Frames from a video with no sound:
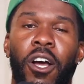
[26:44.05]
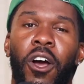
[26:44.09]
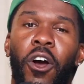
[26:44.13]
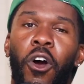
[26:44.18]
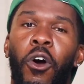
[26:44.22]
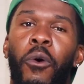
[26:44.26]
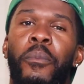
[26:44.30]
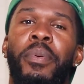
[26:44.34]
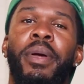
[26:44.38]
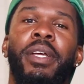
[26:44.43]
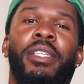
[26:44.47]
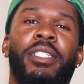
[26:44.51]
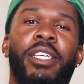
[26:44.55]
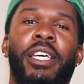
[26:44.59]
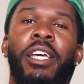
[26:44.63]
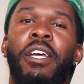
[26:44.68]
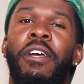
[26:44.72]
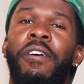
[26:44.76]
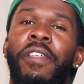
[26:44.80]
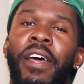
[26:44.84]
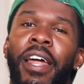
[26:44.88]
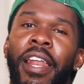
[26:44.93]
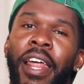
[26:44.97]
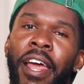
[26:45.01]
hoping to
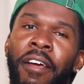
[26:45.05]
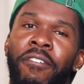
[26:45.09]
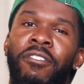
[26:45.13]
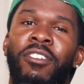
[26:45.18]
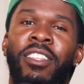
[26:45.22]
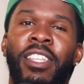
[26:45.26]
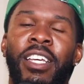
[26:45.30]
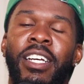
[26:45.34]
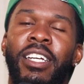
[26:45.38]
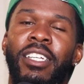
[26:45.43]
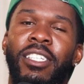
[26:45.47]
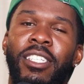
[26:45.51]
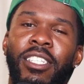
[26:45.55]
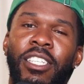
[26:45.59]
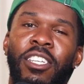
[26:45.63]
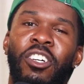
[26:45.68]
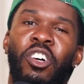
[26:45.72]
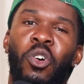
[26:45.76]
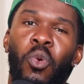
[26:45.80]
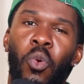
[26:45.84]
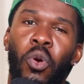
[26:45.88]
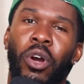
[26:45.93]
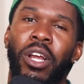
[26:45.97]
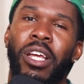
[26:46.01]
hear that everything is
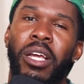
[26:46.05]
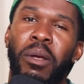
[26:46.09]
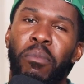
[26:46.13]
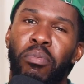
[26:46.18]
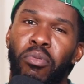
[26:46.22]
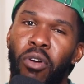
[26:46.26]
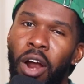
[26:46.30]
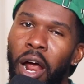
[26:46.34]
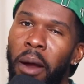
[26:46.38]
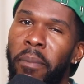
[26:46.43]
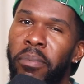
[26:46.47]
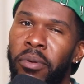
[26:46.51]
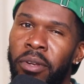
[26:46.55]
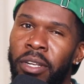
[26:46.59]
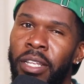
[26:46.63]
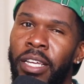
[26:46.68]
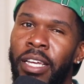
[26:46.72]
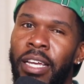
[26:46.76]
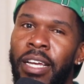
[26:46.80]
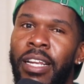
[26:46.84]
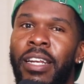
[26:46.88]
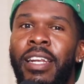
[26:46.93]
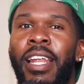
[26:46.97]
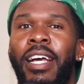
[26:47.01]
still working
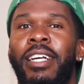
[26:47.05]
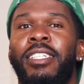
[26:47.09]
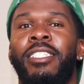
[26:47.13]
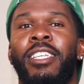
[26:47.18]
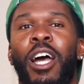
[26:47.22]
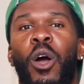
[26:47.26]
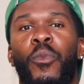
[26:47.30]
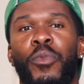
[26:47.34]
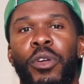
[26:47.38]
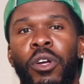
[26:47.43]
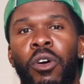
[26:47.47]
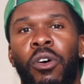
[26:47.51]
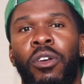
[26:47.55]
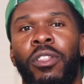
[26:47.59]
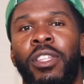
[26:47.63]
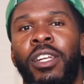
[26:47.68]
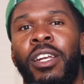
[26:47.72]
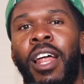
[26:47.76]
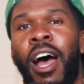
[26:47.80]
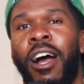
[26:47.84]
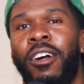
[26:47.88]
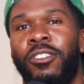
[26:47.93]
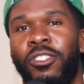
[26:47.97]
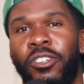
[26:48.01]
properly next time we go to the
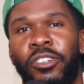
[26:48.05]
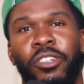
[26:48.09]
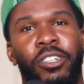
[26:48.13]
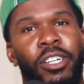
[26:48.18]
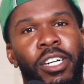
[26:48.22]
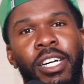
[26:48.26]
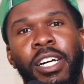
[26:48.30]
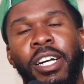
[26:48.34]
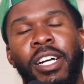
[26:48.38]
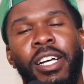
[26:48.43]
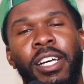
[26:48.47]
doctor.